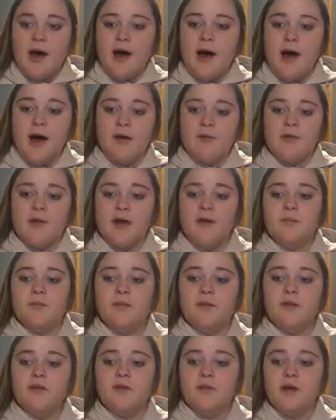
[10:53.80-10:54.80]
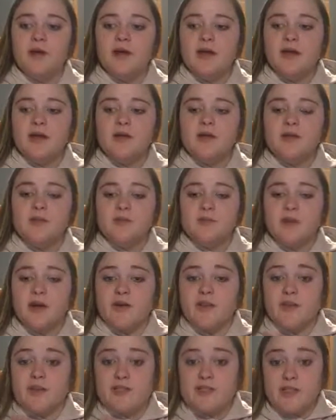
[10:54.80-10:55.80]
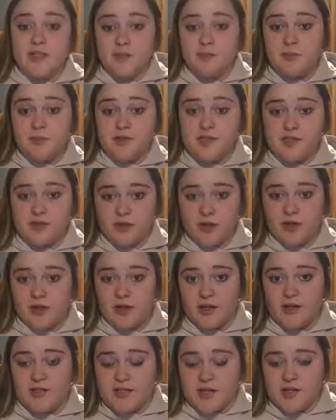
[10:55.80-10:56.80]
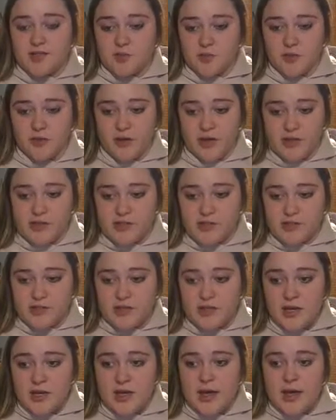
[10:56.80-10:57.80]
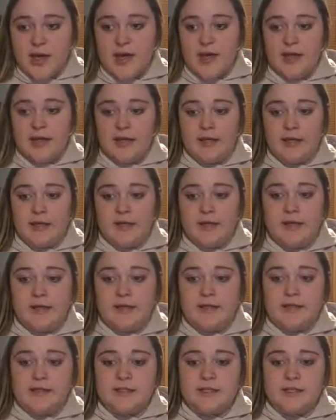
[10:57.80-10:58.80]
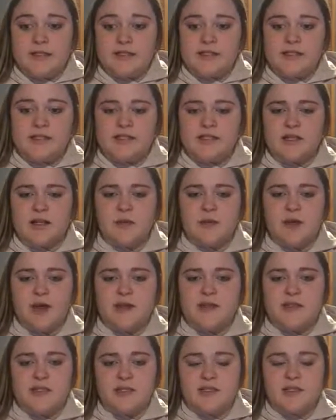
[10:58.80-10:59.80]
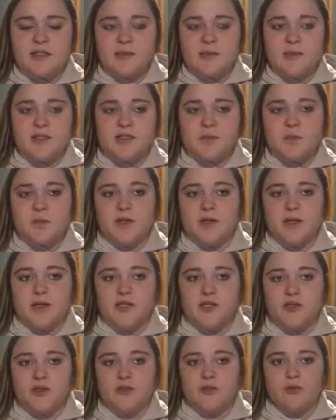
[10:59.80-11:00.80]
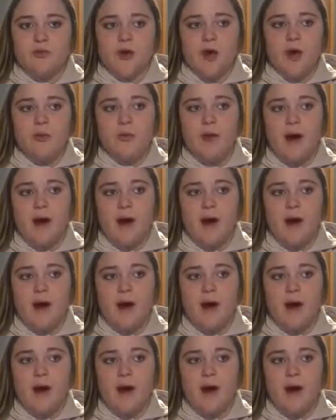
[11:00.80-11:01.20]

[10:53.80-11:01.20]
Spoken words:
Improvement is where the deepest learning takes place, and it's the deepest because you go